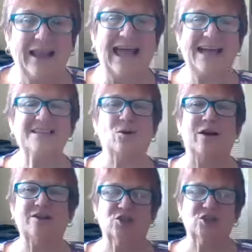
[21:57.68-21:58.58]
my last
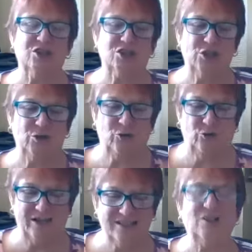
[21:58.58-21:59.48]
question to
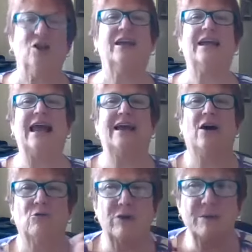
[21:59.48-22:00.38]
you is, looking at
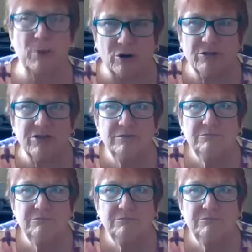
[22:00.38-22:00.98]
our rebirth,